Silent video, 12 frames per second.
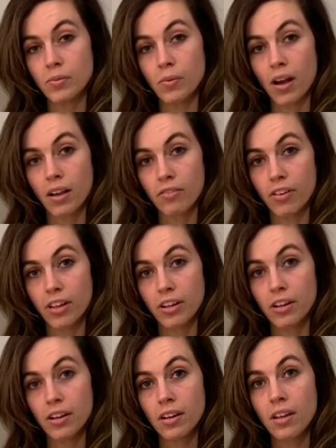
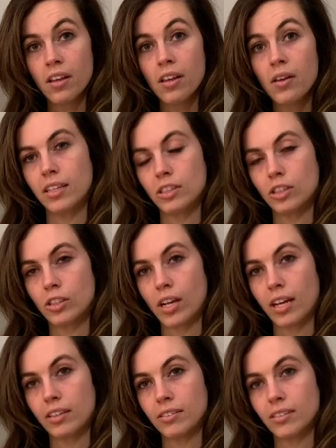Rockefeller,
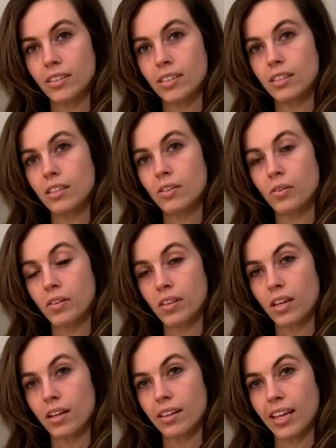straddles the North
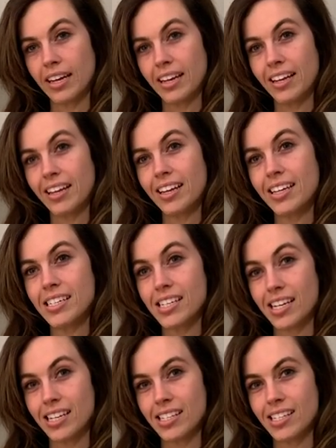Carolina and
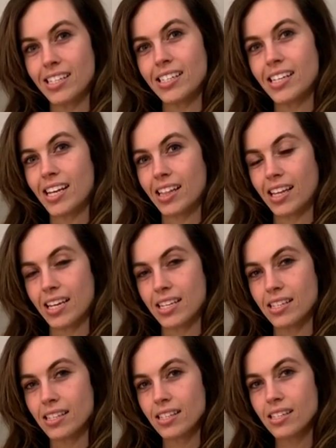Tennessee state
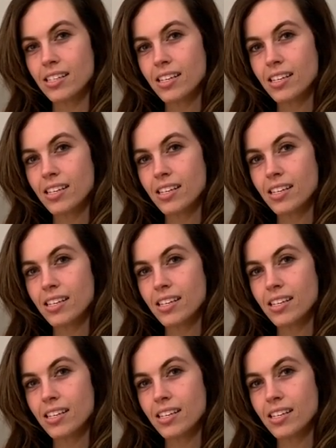lines.